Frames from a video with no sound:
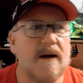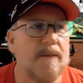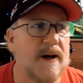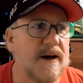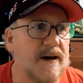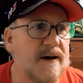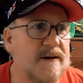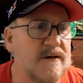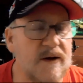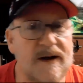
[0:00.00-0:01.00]
But
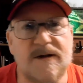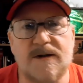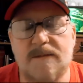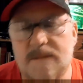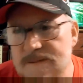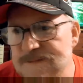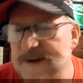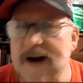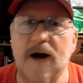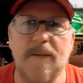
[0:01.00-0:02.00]
so they
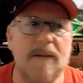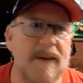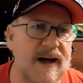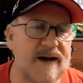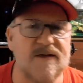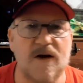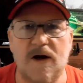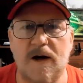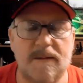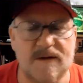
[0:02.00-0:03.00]
kind of upped my meds
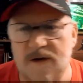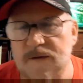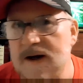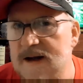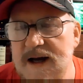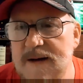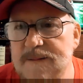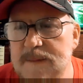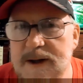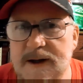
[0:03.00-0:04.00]
some and stuff like that.
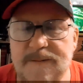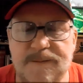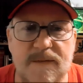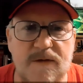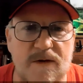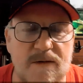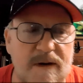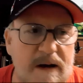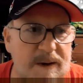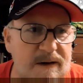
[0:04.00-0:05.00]
But so
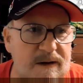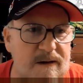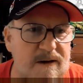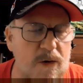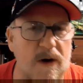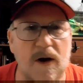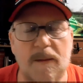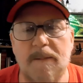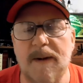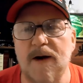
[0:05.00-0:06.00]
been doing a little
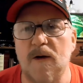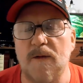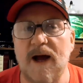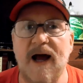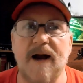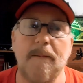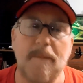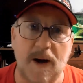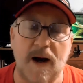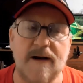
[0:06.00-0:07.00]
bit better on that,
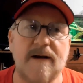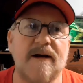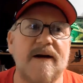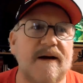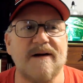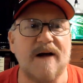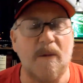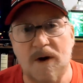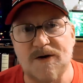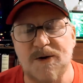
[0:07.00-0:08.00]
but I
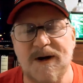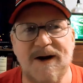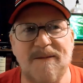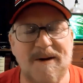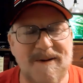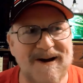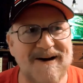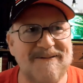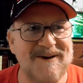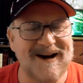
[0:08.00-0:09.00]
was doing
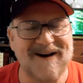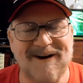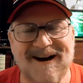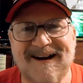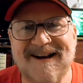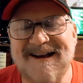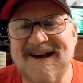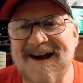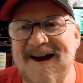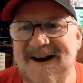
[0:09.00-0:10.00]
but anyway,
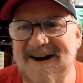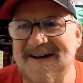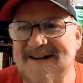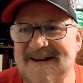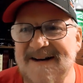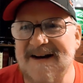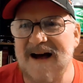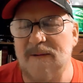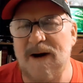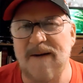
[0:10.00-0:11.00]
I
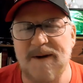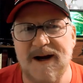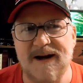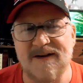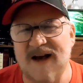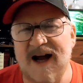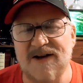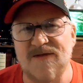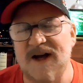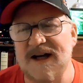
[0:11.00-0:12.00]
wound up getting a sinus
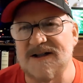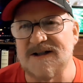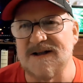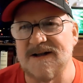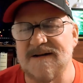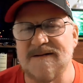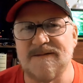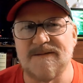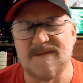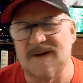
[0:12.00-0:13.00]
infection
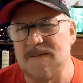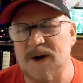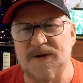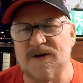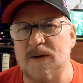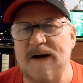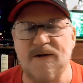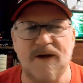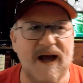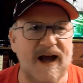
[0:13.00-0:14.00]
a month or so after
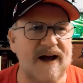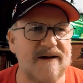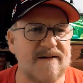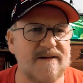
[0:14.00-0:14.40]
that,